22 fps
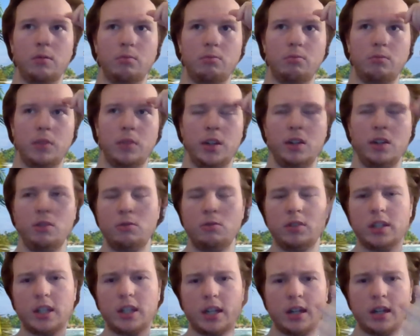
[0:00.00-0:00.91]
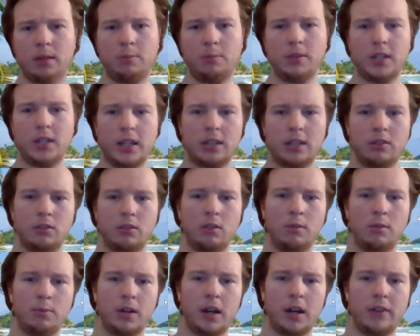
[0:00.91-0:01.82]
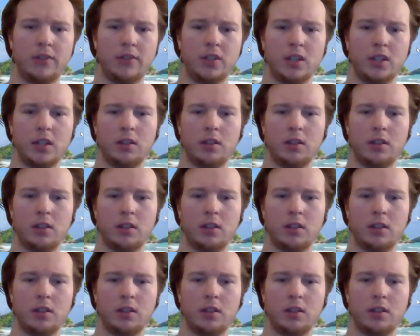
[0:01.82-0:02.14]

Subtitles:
you to kind of protect your own privacy.